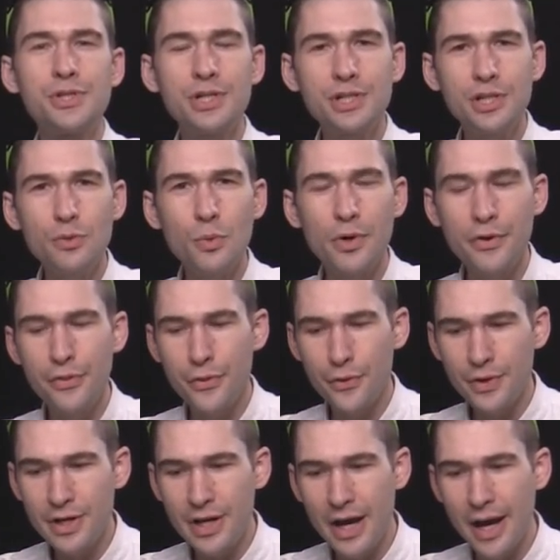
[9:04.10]

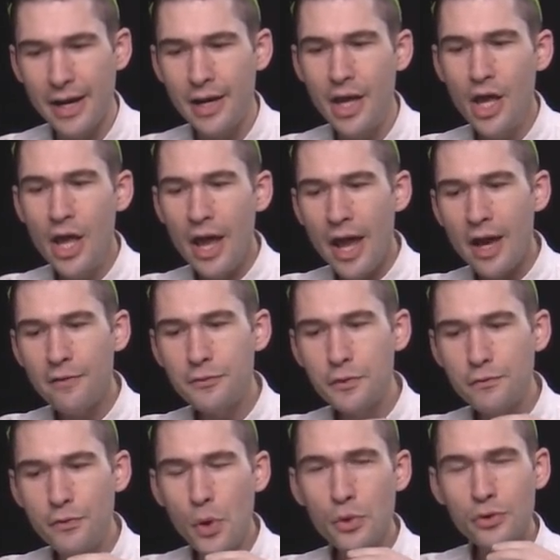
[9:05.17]
6139 after
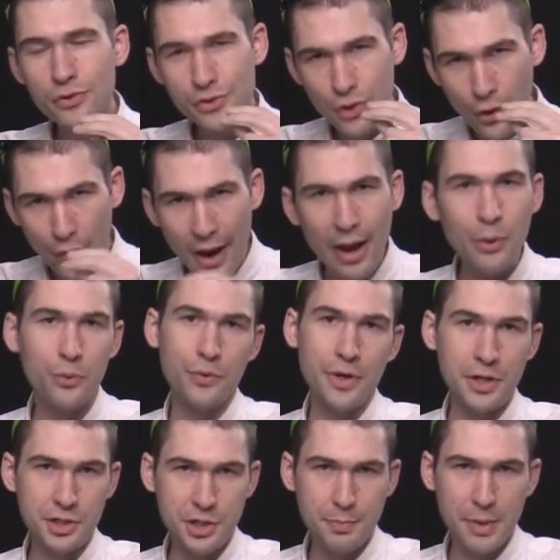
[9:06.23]
voters are
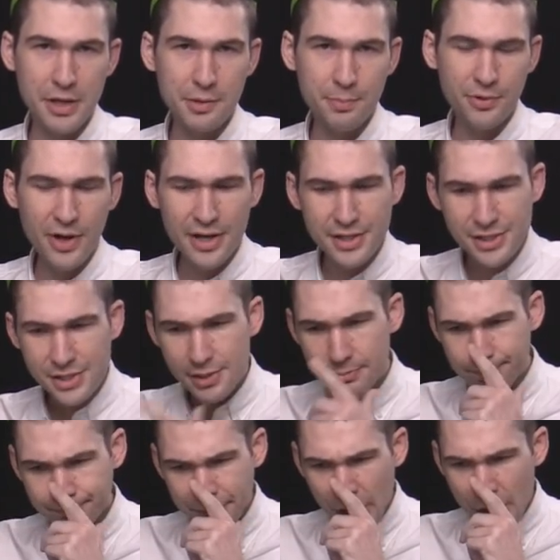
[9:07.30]
outraged by the price.
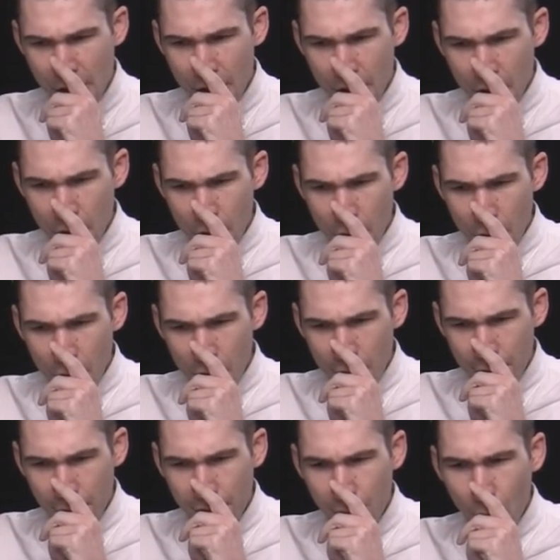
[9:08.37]

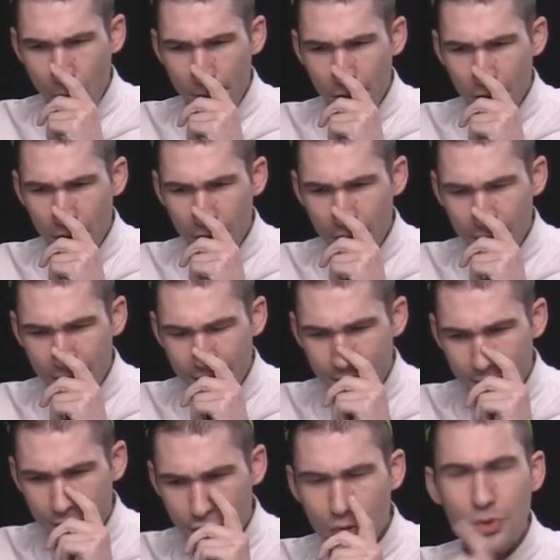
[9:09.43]
For former
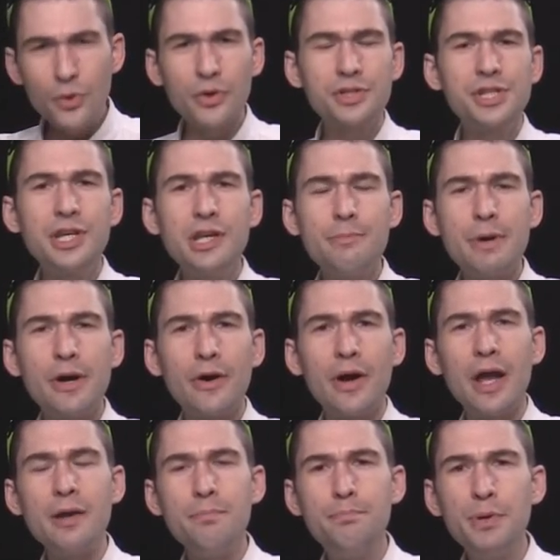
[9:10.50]
New York City Mayor
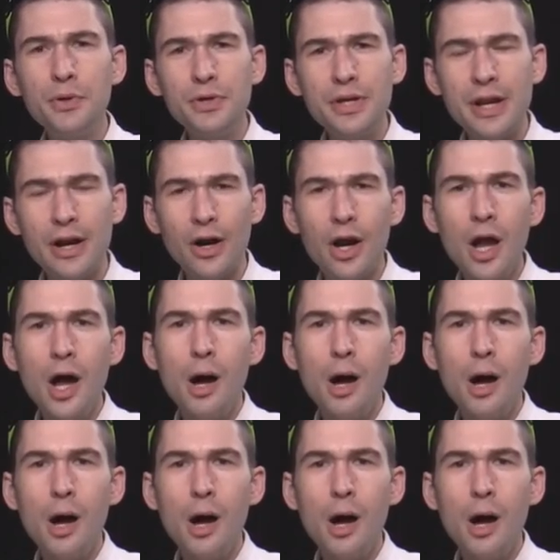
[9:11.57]
and billionaire